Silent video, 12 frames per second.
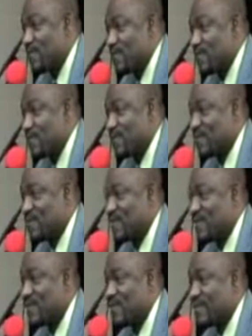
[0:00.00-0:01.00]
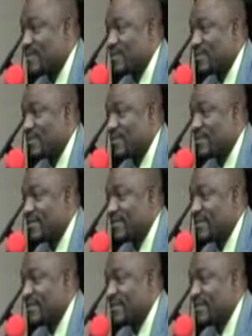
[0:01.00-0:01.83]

No one is speaking in this clip.